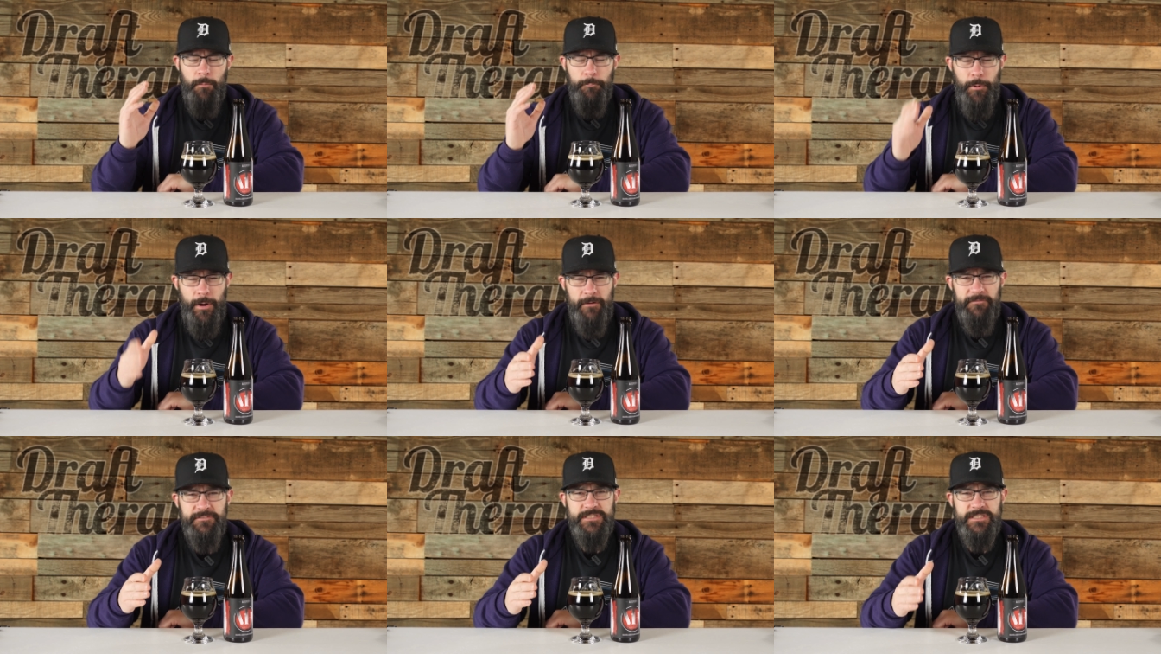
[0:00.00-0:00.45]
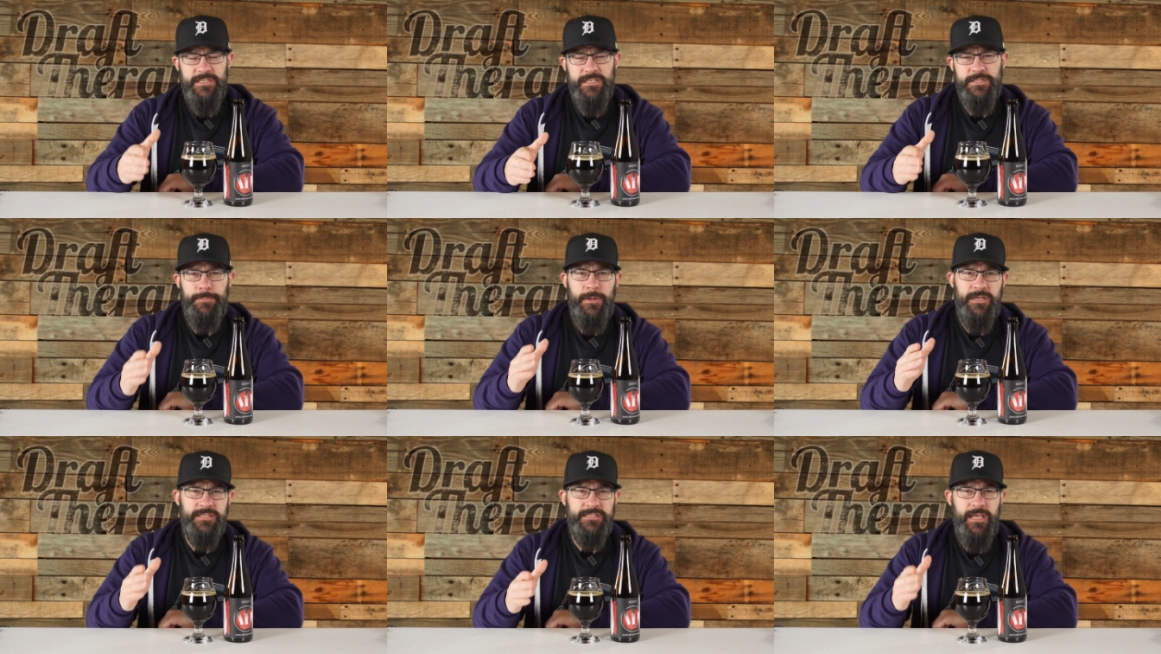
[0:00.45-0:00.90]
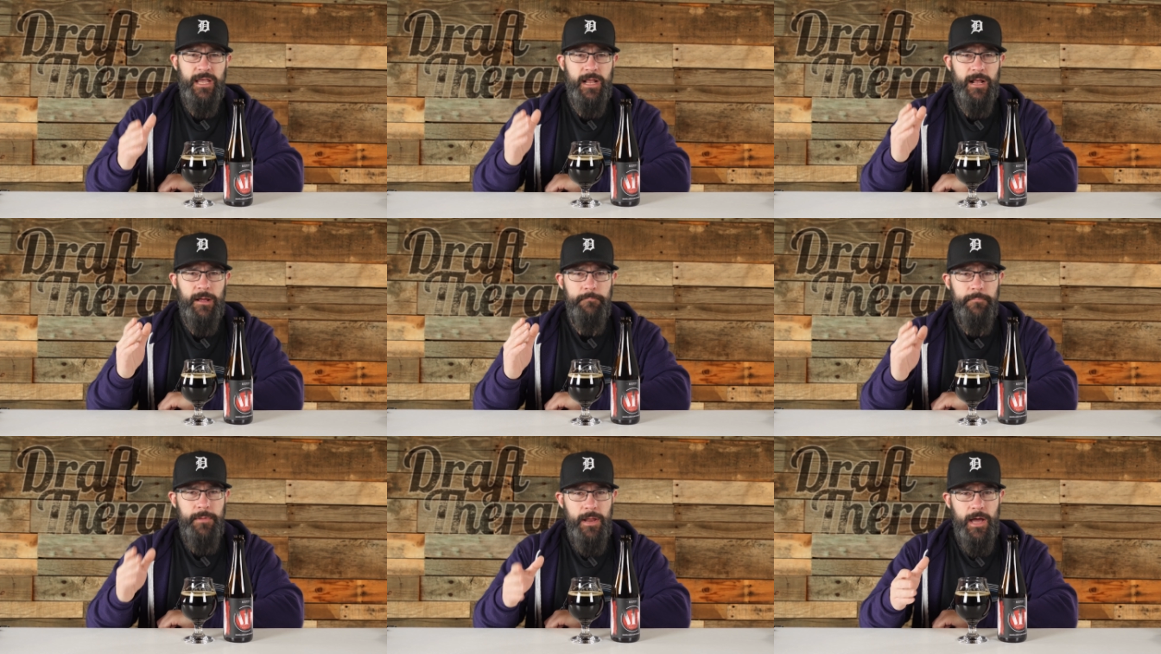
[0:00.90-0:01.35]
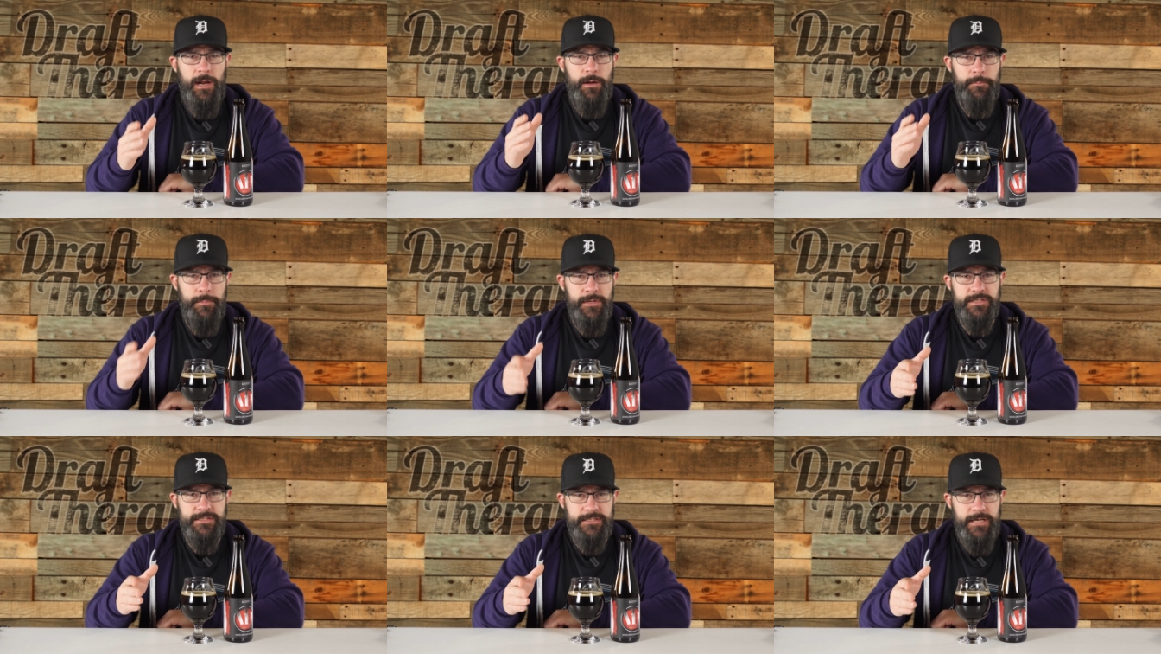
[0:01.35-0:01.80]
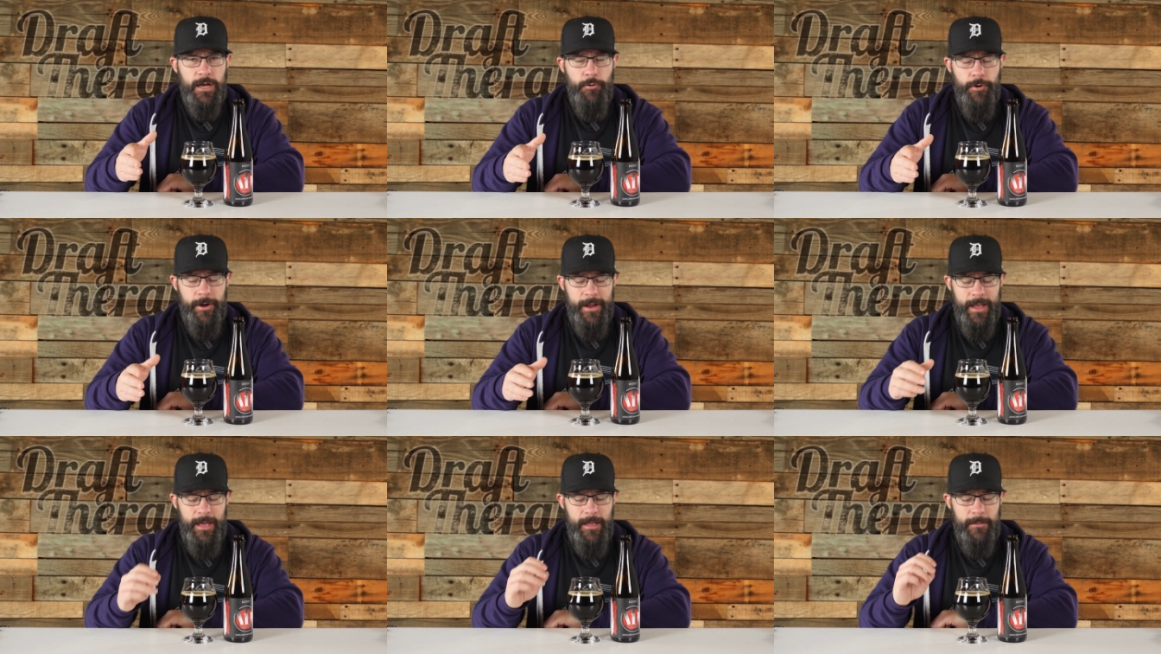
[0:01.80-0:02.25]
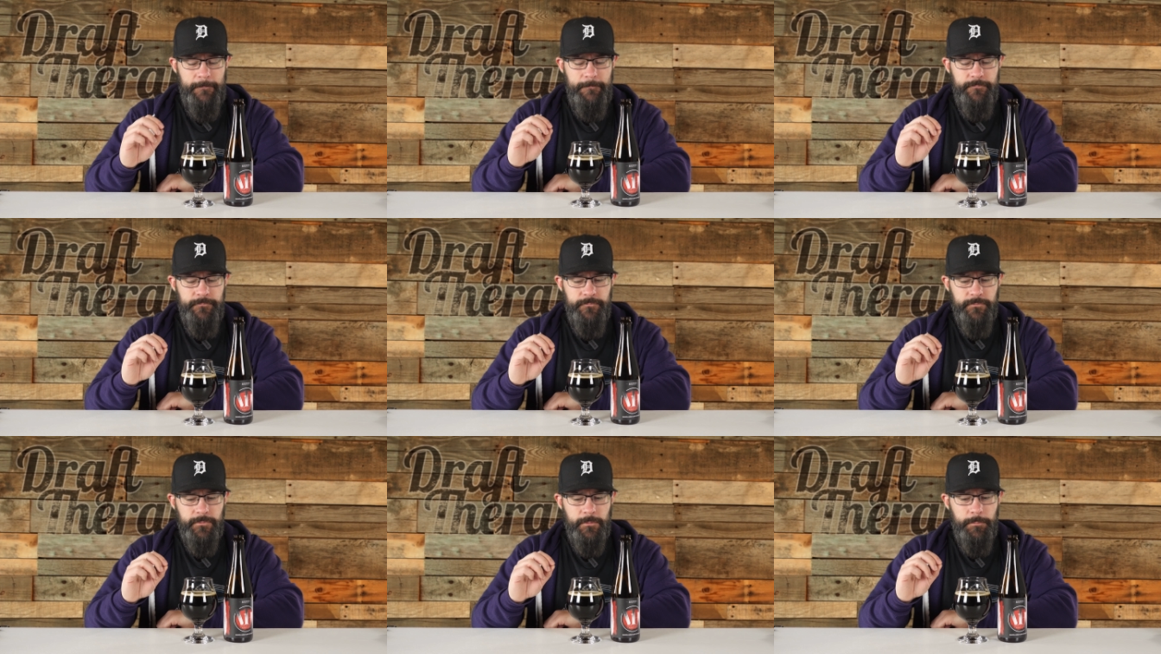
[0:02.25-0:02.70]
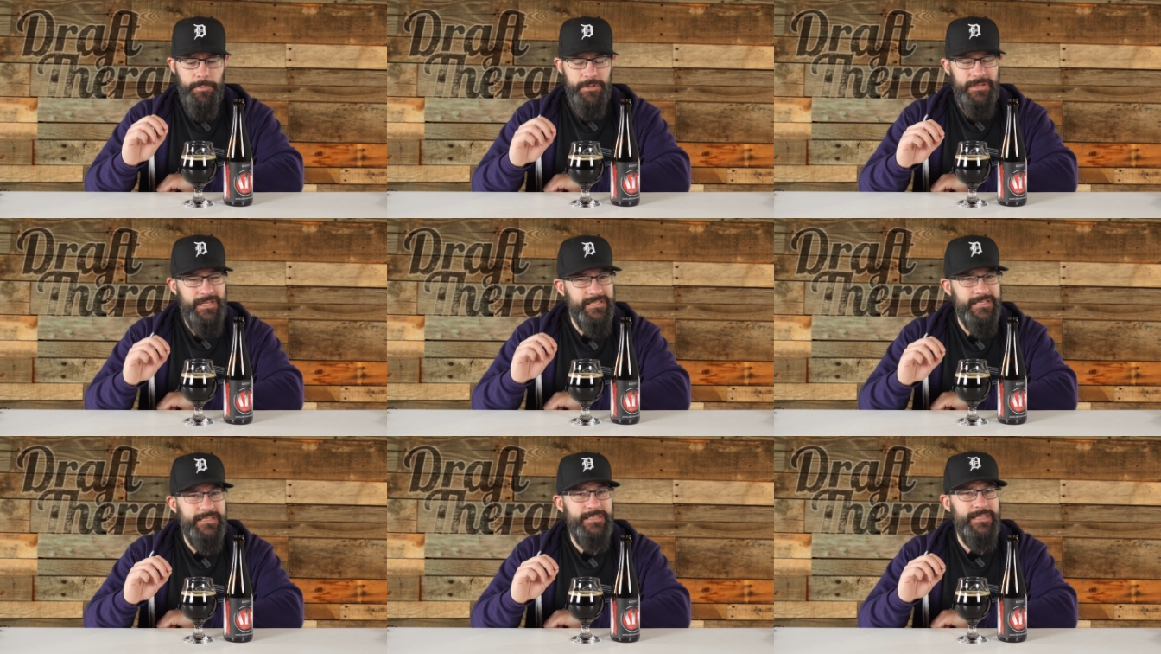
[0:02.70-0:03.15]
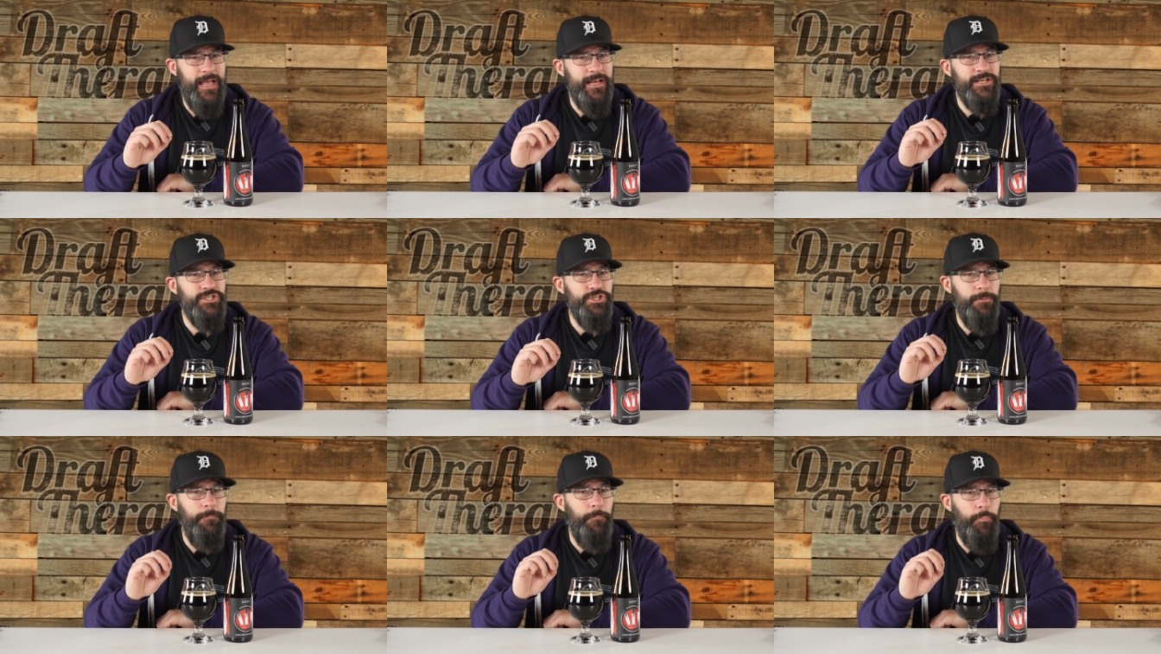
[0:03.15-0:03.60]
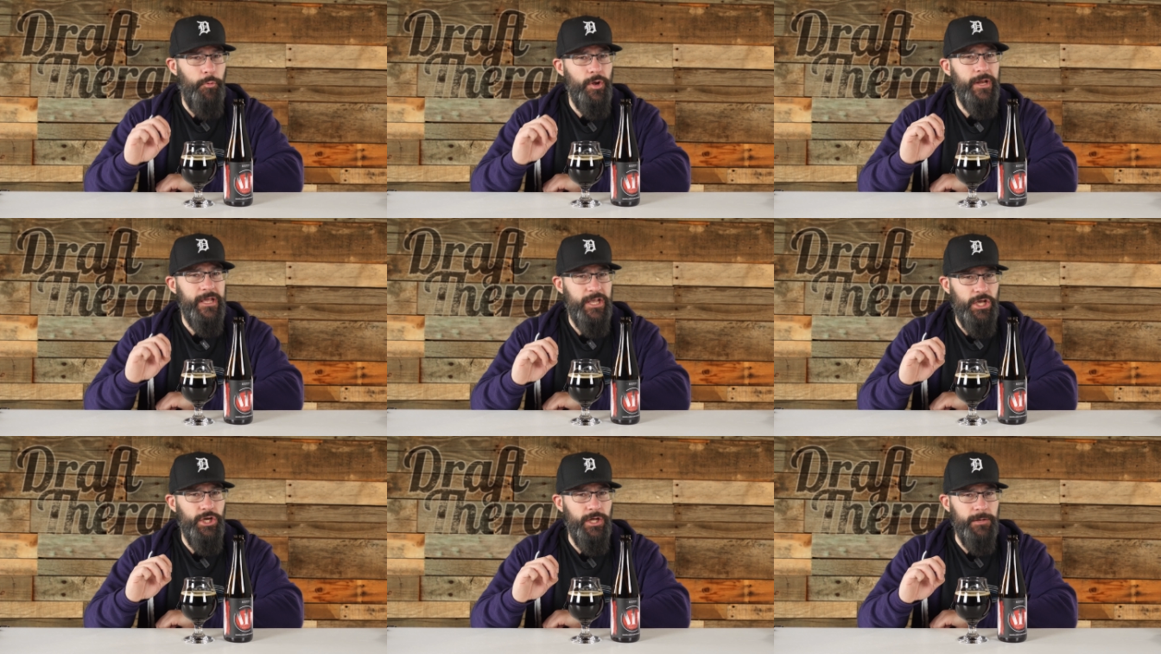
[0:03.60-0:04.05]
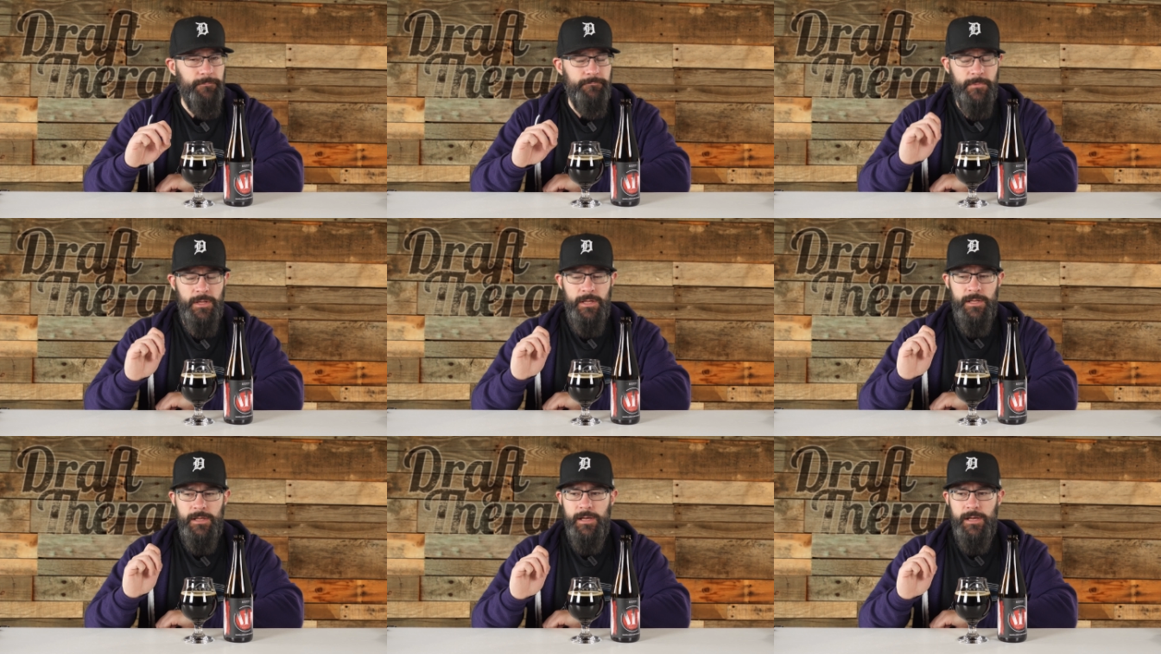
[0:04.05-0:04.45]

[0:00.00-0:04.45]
Preface this by saying I'm not a big sour guy, but this is actually pretty good.